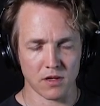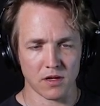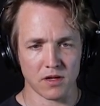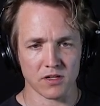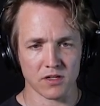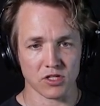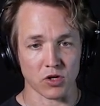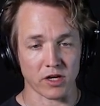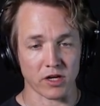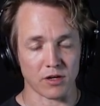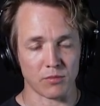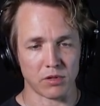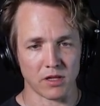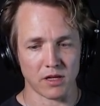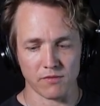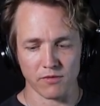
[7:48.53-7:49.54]
So I can
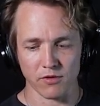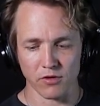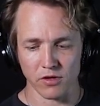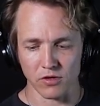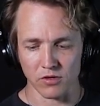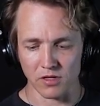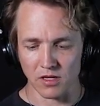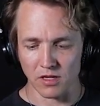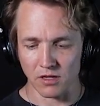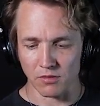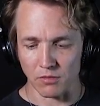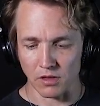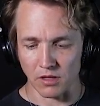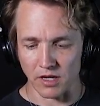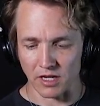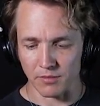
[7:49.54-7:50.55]
play very unique
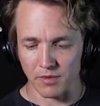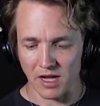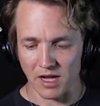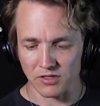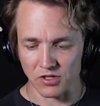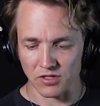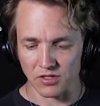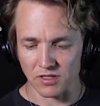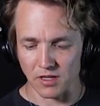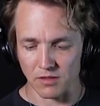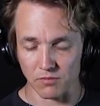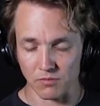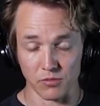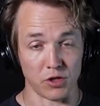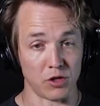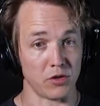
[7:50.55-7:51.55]
melodic passages that,
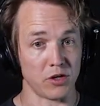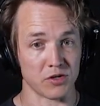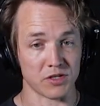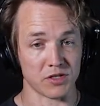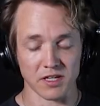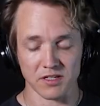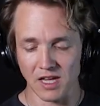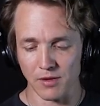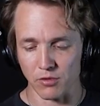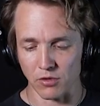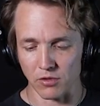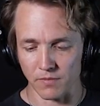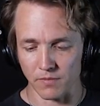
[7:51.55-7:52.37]
here's an example.